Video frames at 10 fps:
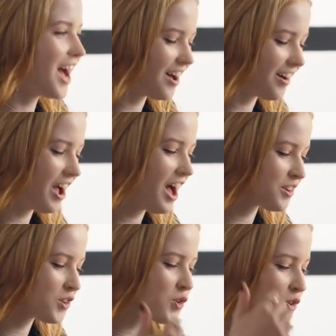Yeah, I
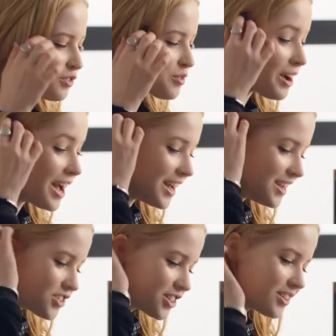had a call from my
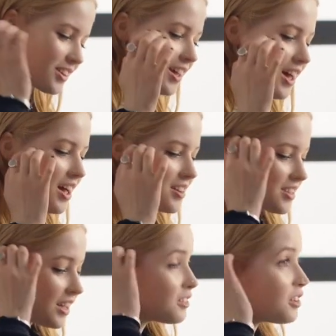agent
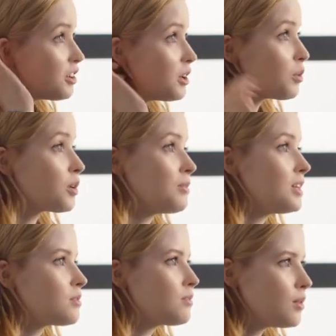saying that he wanted
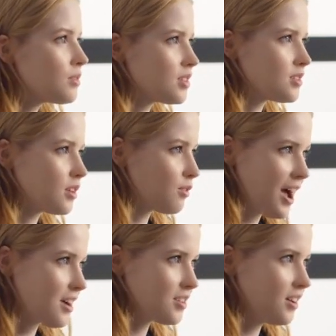me to meet with this
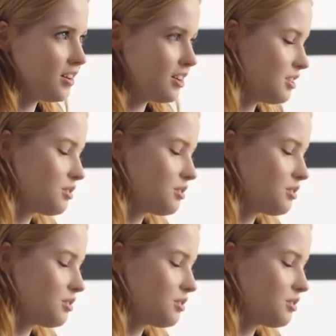director. She